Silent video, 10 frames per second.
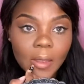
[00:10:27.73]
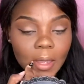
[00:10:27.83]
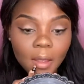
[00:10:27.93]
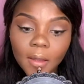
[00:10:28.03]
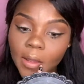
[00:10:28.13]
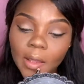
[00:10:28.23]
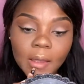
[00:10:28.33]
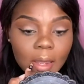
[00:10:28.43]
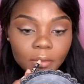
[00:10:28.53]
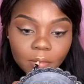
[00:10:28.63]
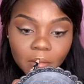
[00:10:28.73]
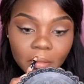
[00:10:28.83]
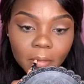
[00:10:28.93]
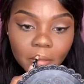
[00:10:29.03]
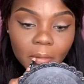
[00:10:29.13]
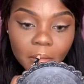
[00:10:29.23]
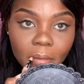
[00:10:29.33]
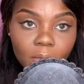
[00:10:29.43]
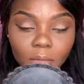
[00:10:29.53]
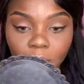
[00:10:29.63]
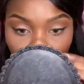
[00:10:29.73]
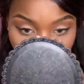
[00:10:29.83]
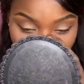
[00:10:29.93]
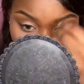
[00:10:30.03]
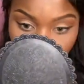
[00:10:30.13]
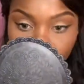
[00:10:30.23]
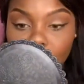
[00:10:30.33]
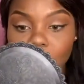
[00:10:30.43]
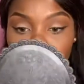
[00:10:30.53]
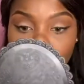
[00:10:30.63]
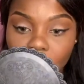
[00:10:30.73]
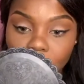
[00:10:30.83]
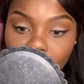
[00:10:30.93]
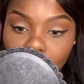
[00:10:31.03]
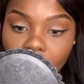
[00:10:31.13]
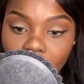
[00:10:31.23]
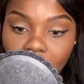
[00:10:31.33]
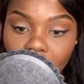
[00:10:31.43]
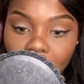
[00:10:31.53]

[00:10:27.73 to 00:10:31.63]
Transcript: And now I'm going to go in with my lip. I'm using the wrong lip product, but it's fine.